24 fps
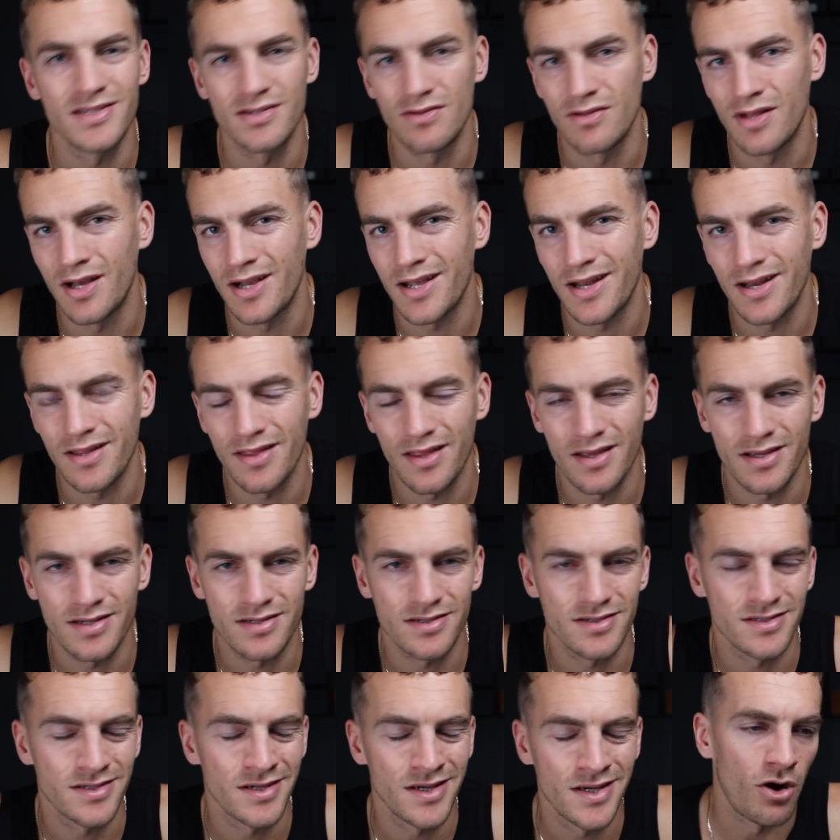and all that kind of things,
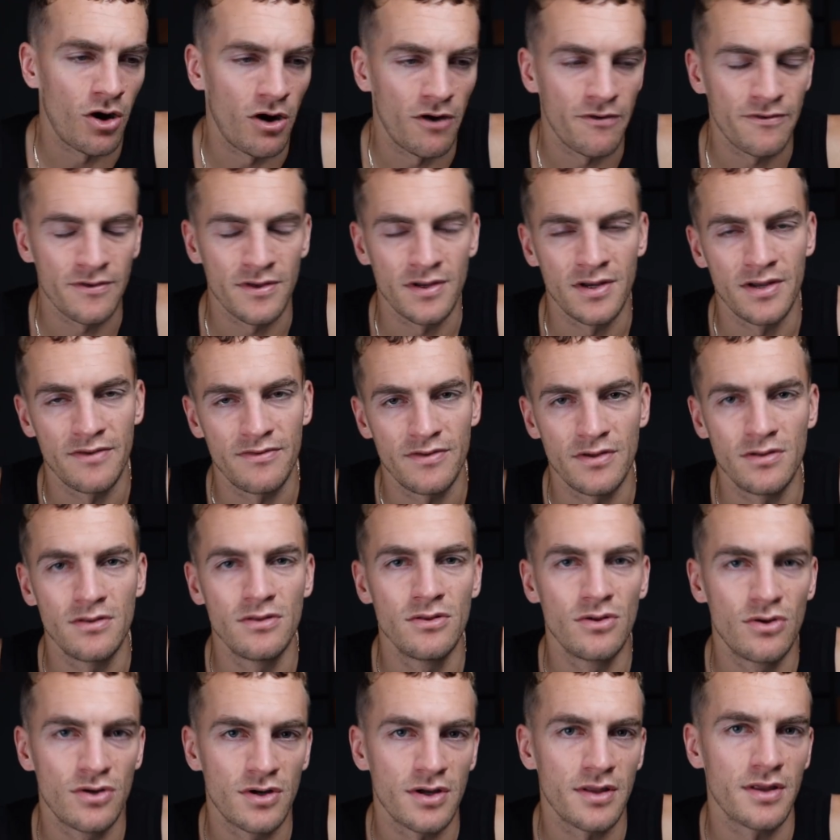because often if you
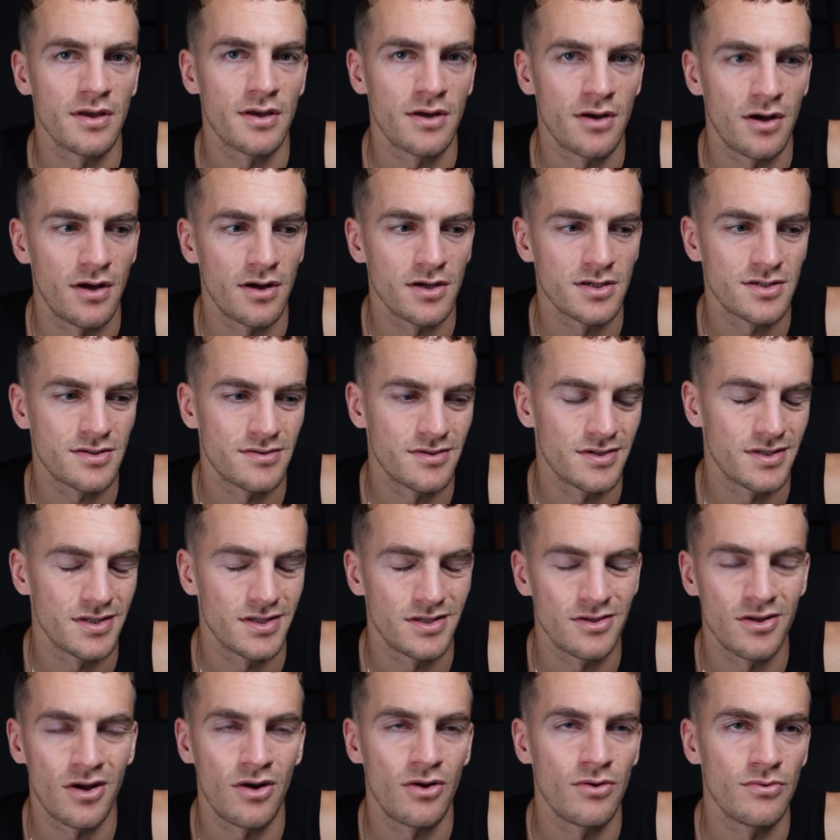look at the cost, really,
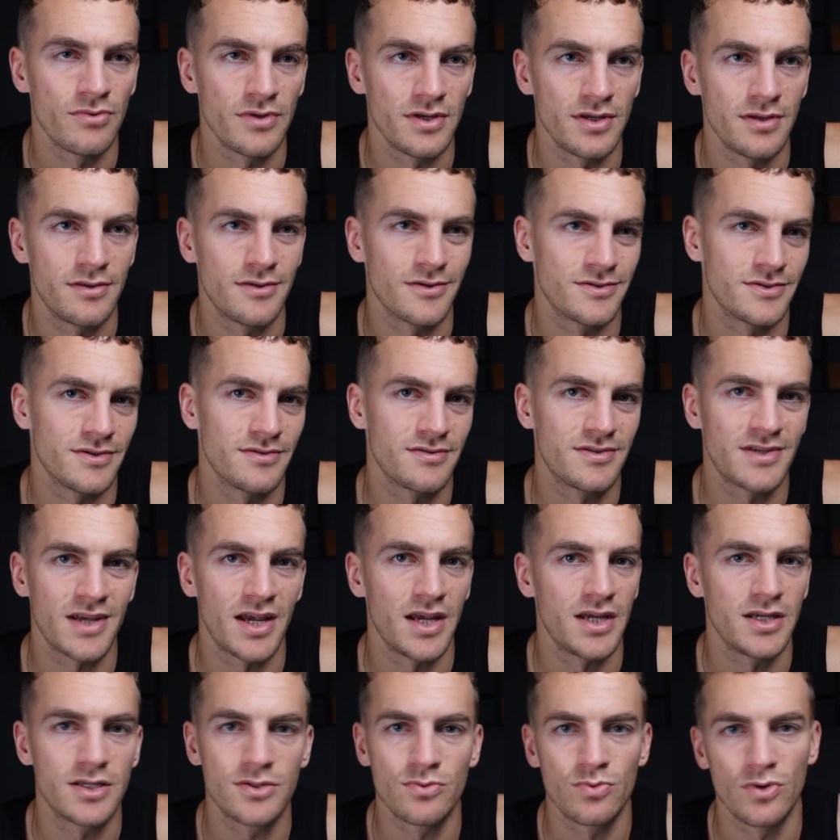not only does it
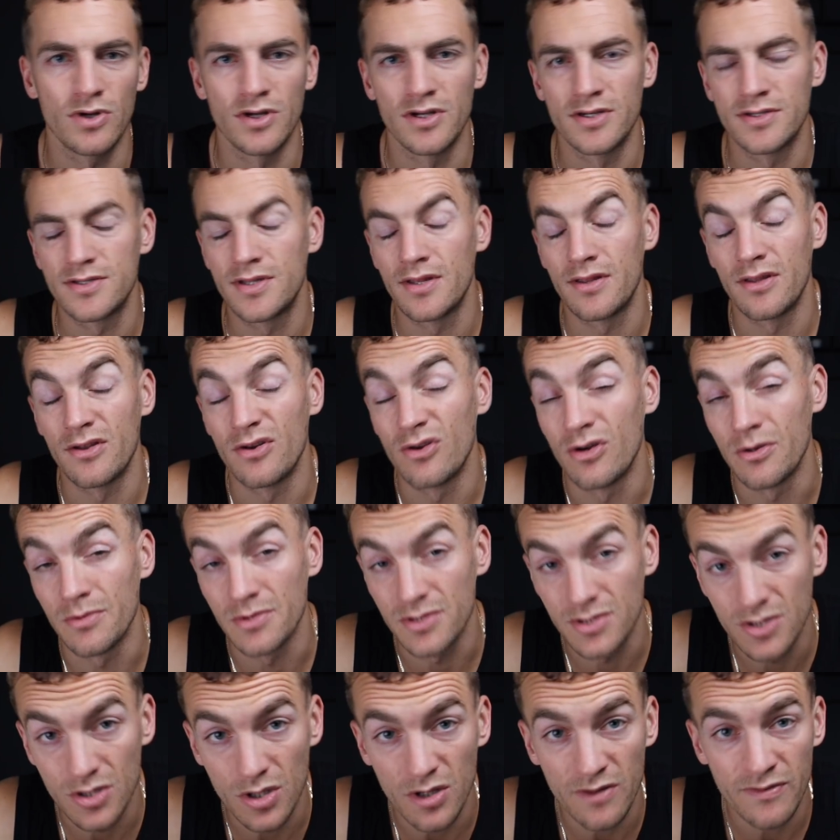taste worse than the normal
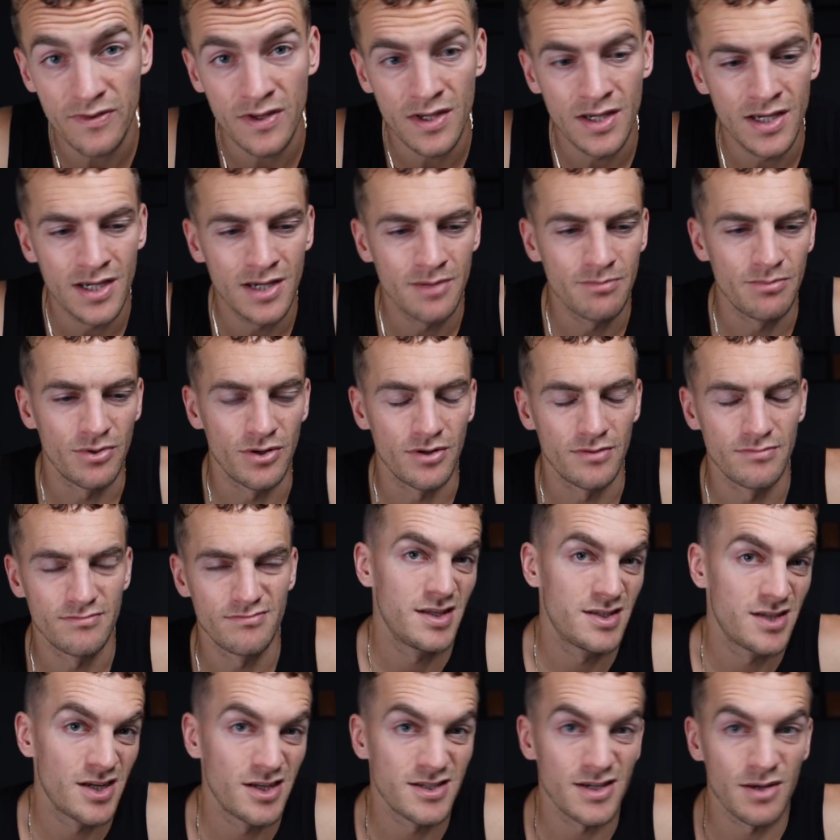stuff, but
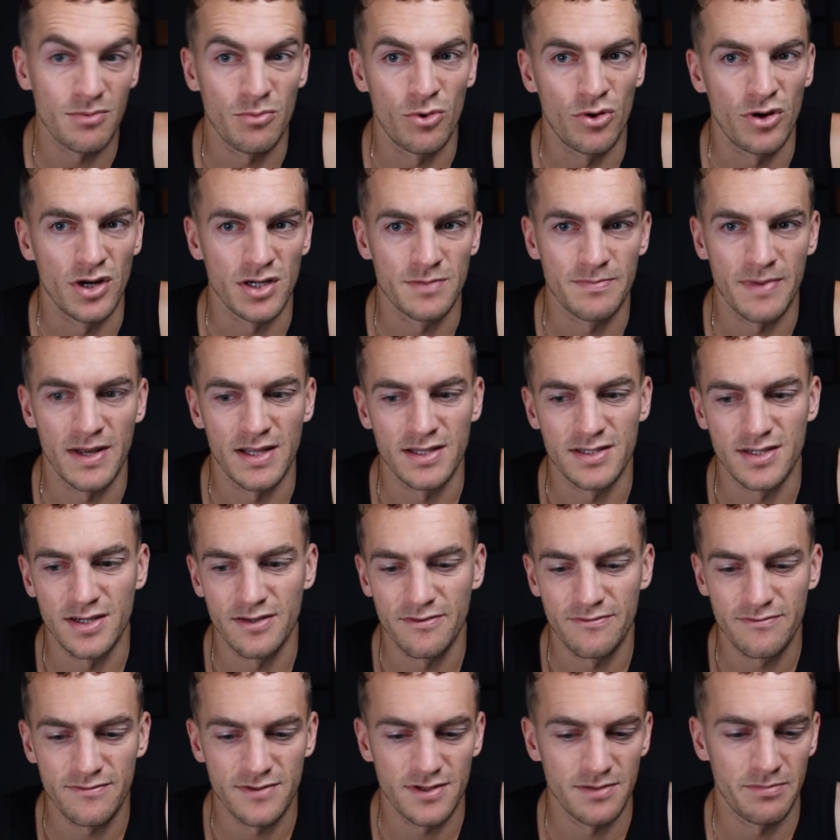it turns out more
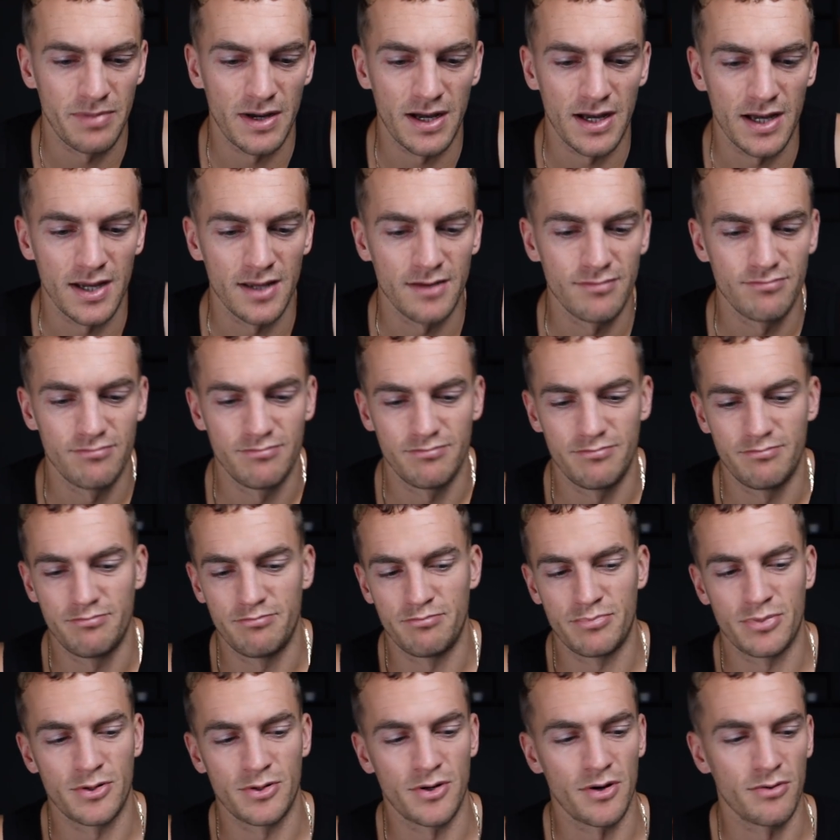expensive to buy
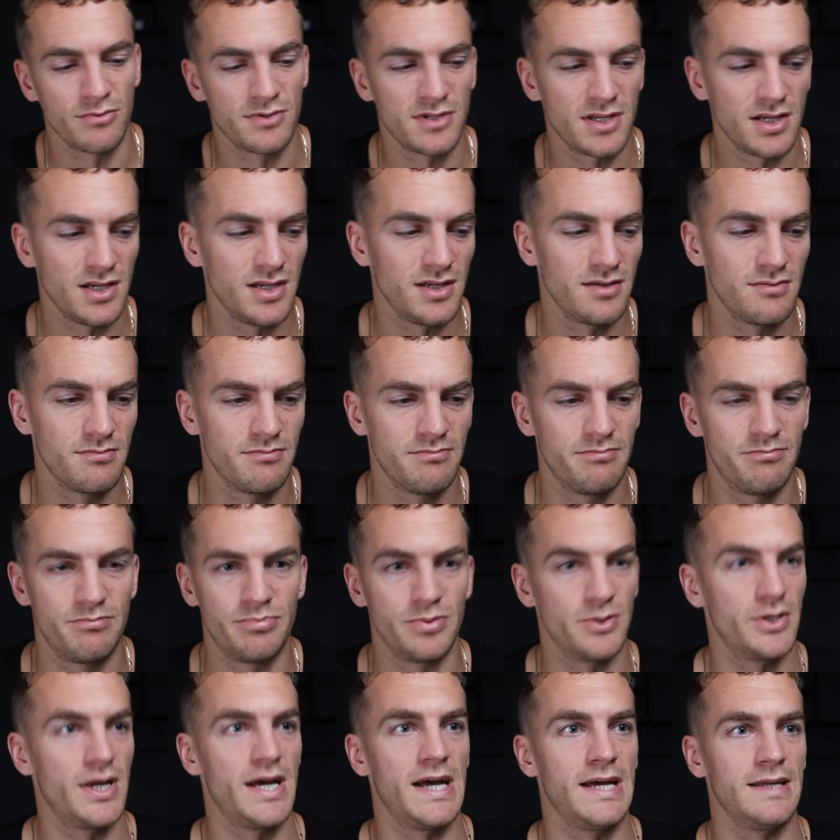protein
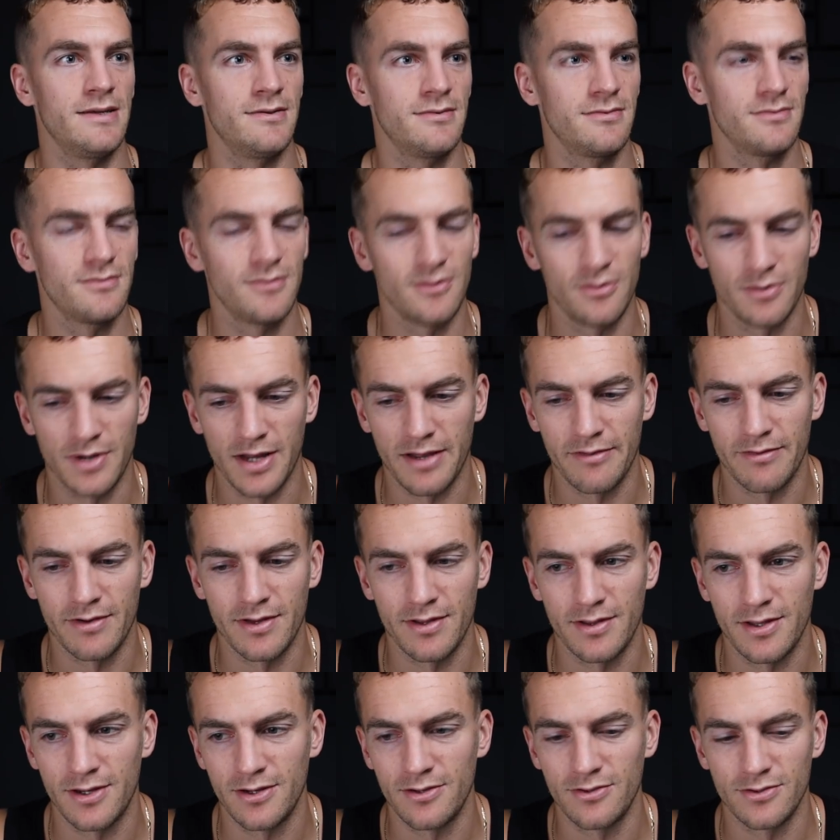bread or whatever
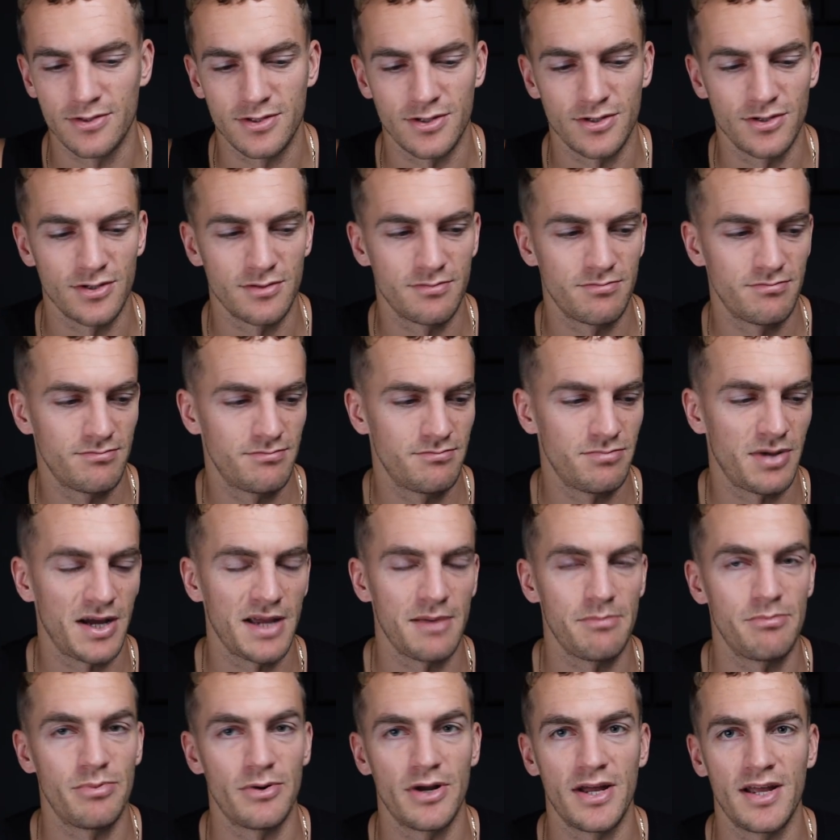than it does to just buy
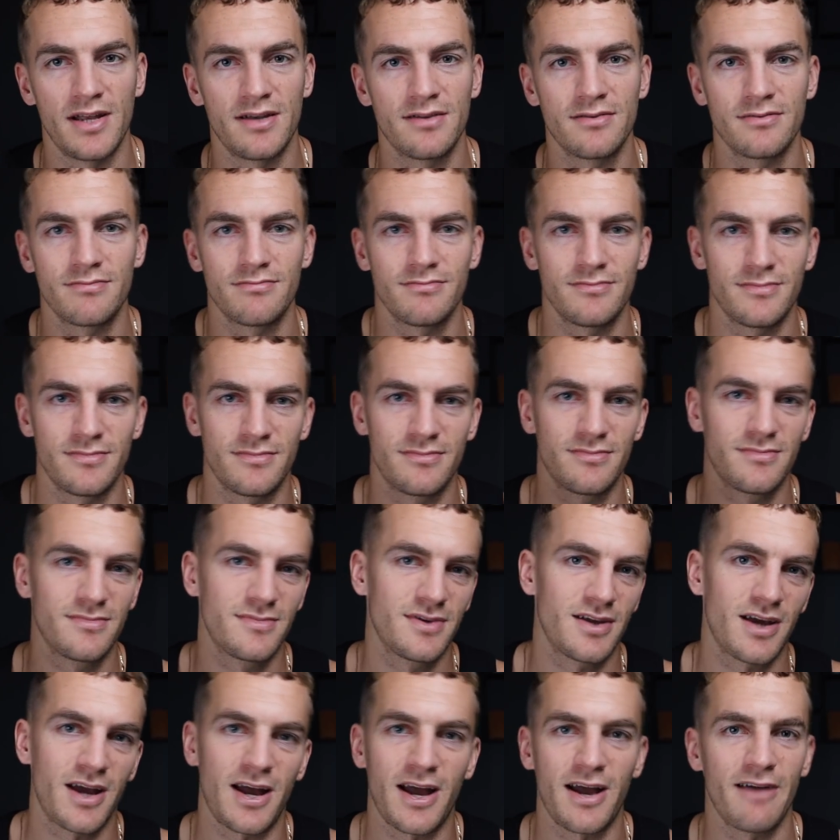bread and
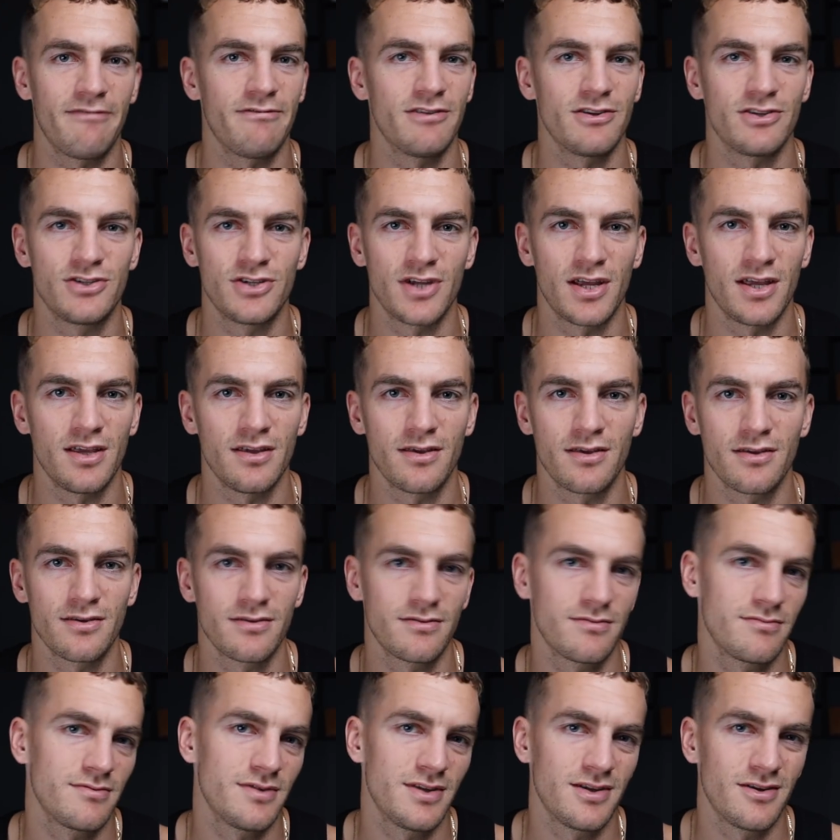have a shake,
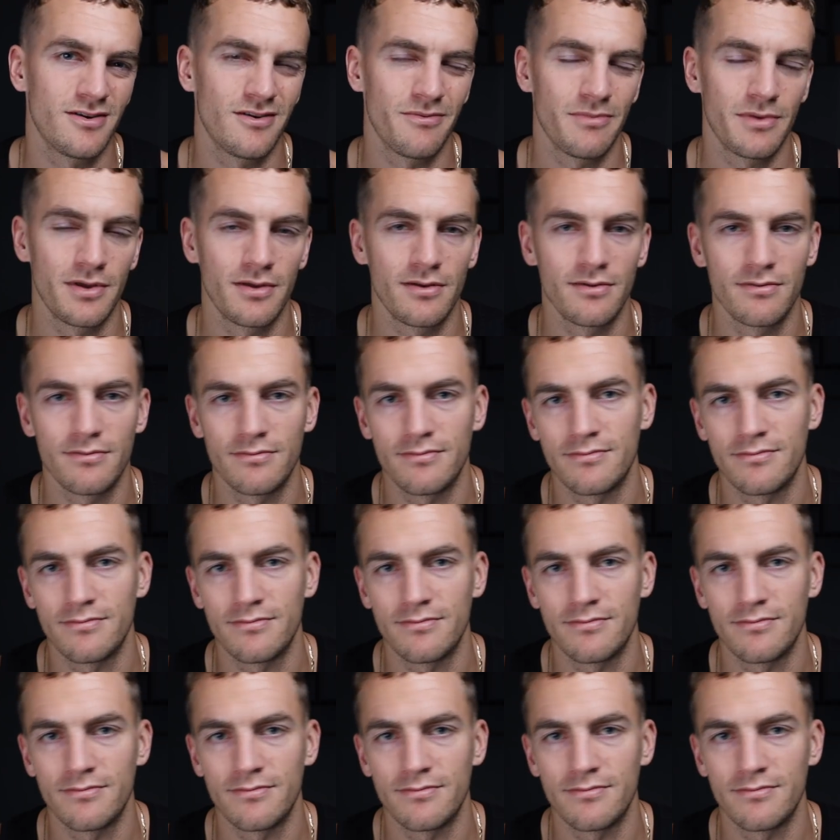you know what I mean?